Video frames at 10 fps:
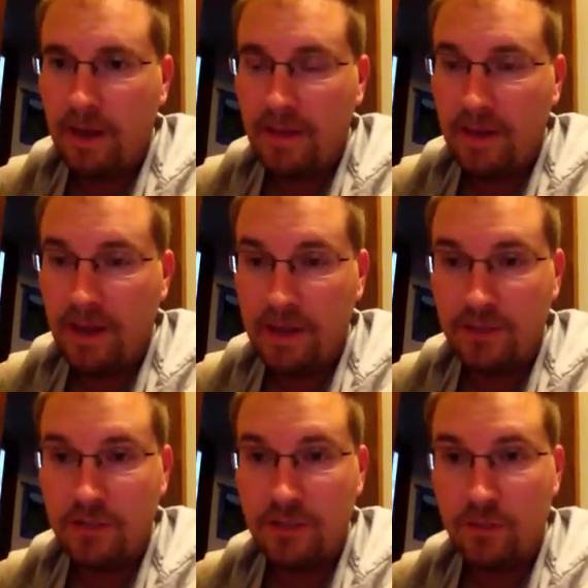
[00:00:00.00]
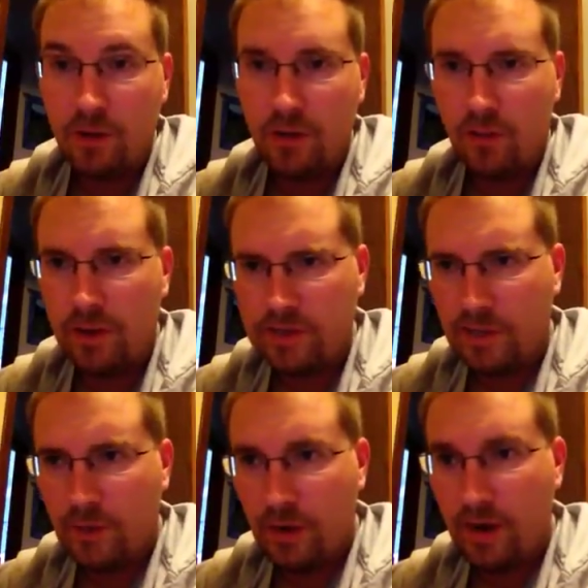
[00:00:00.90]
and that actually is one of the ways
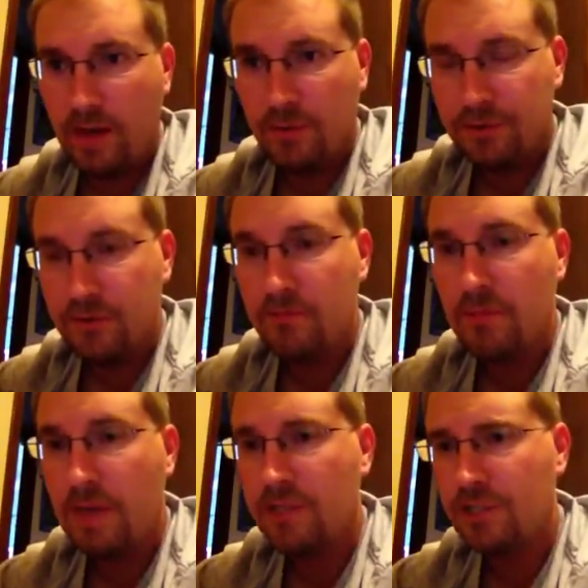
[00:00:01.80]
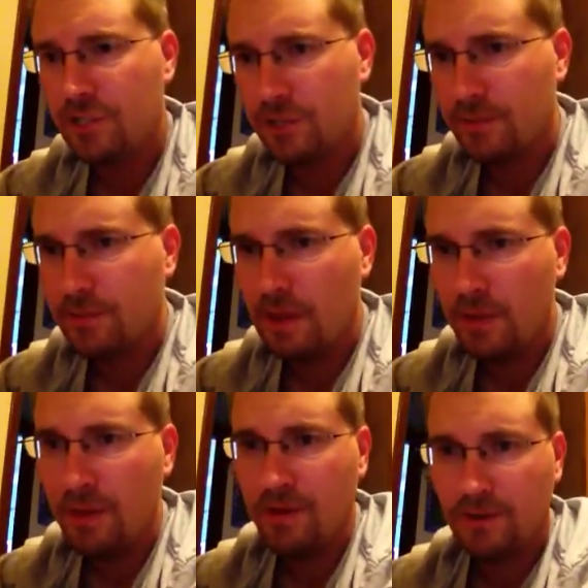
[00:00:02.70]
that we are able to measure uh,
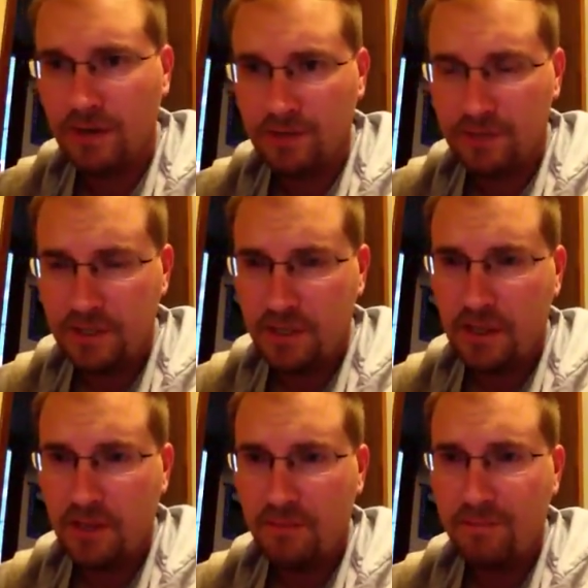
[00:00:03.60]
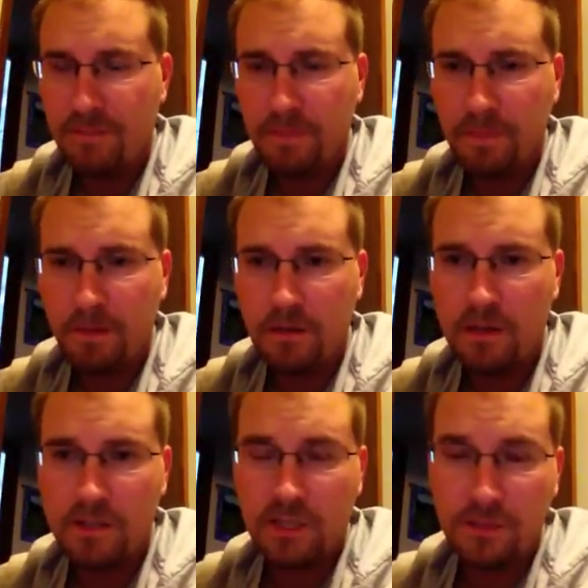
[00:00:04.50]
indirectly um,
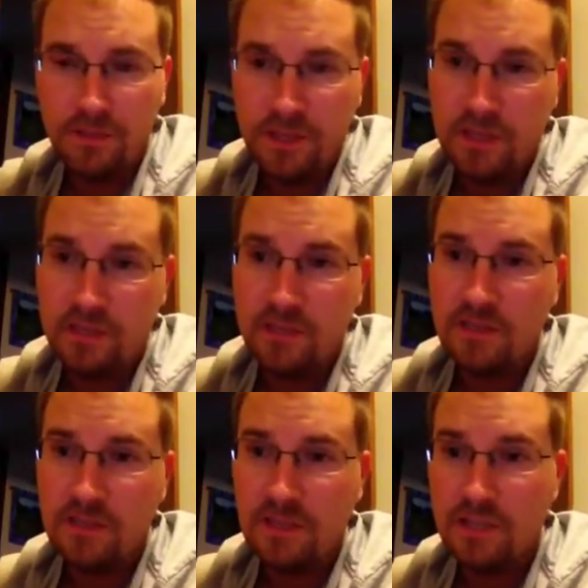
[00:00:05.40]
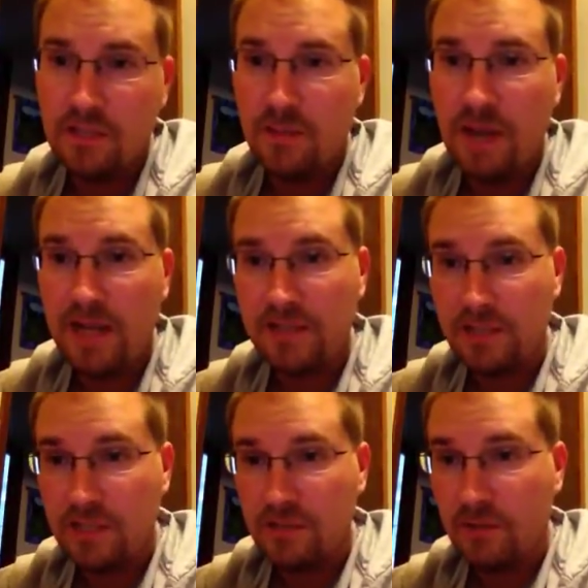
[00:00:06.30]
uh, some of these these
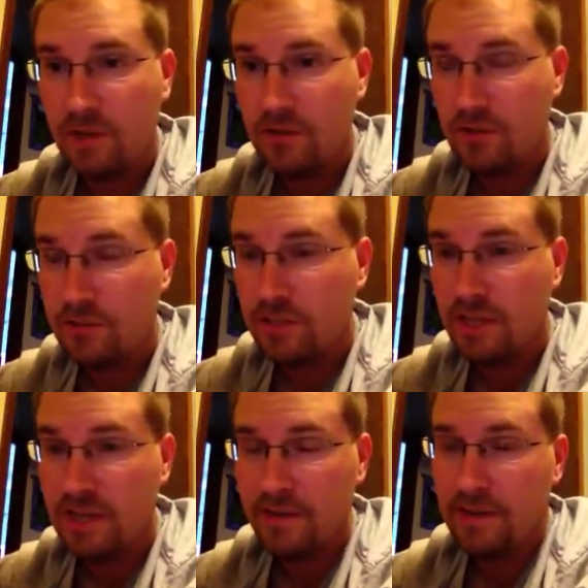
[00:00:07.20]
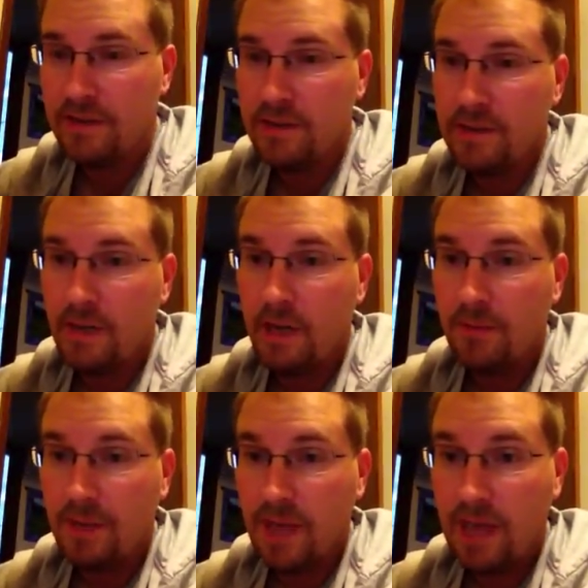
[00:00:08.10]
capacities and volumes that.
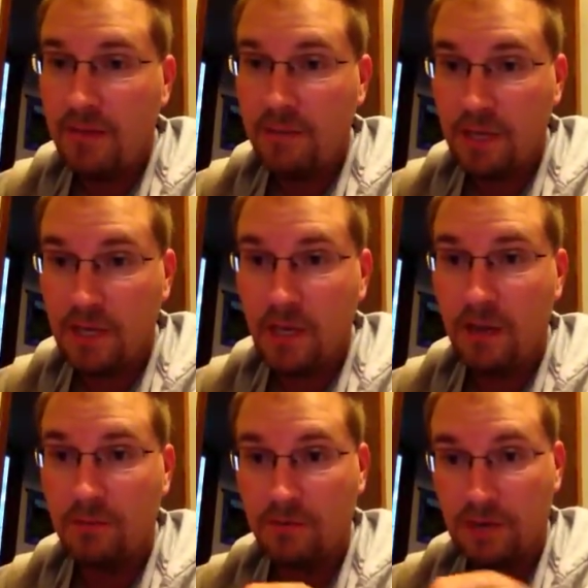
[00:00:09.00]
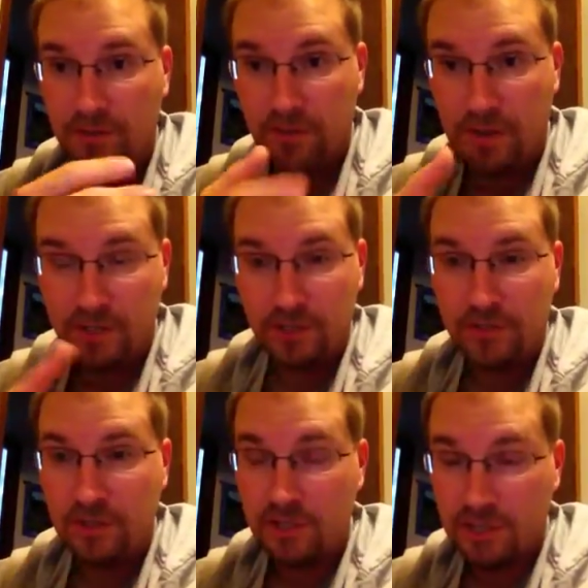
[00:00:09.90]
Um, can't be um, directly
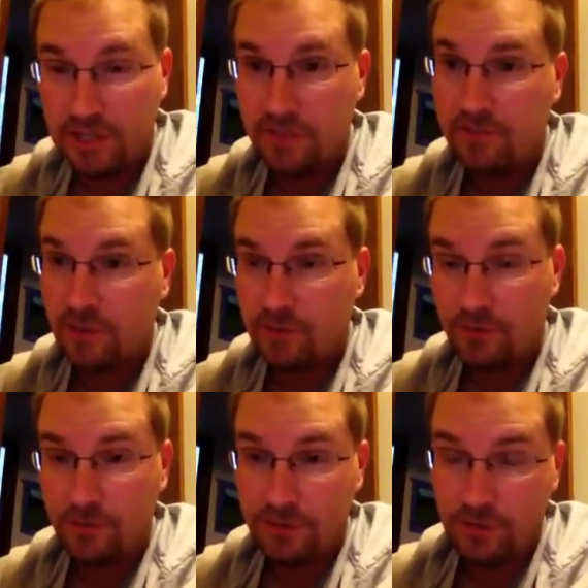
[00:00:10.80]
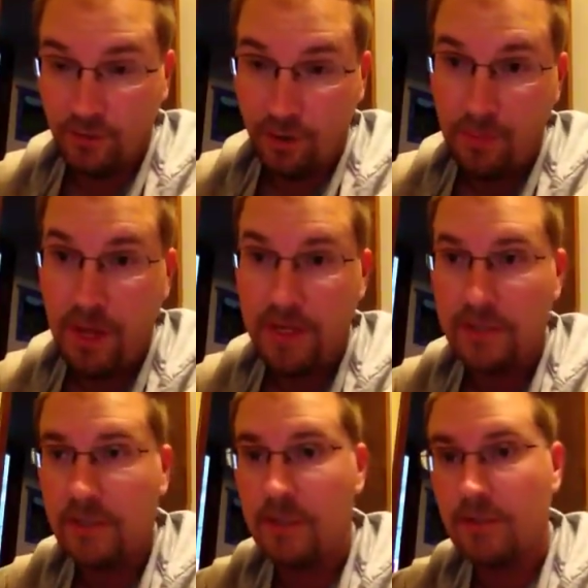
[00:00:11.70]
measured, such as the functional residual
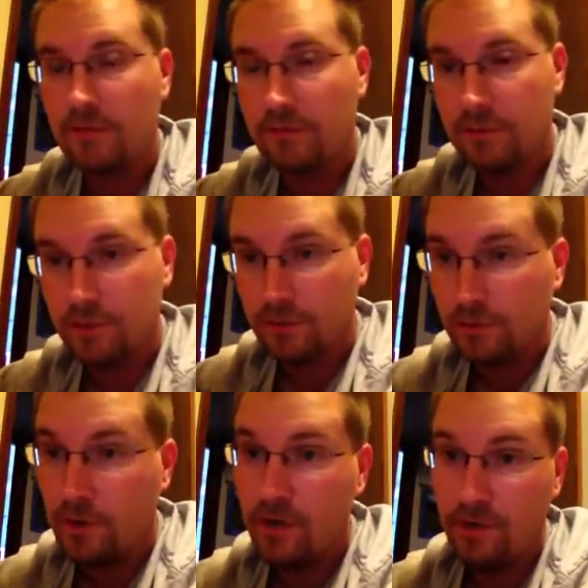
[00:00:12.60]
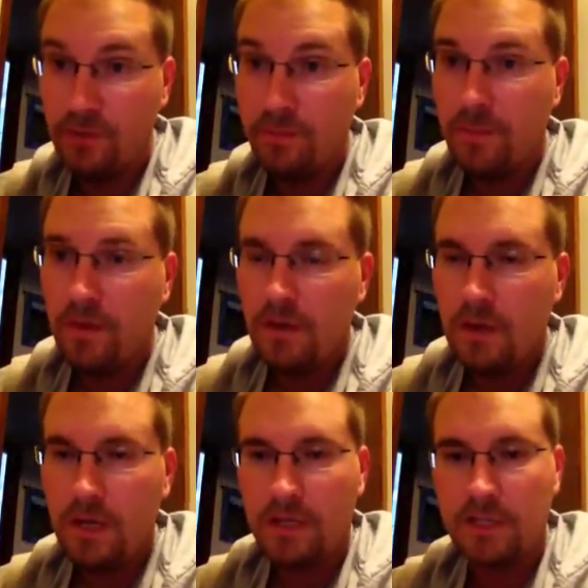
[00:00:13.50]
capacity, the residual volume,
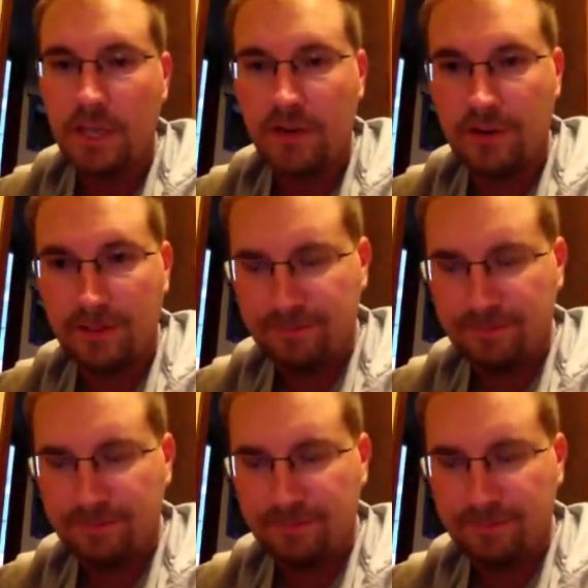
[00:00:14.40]
etc.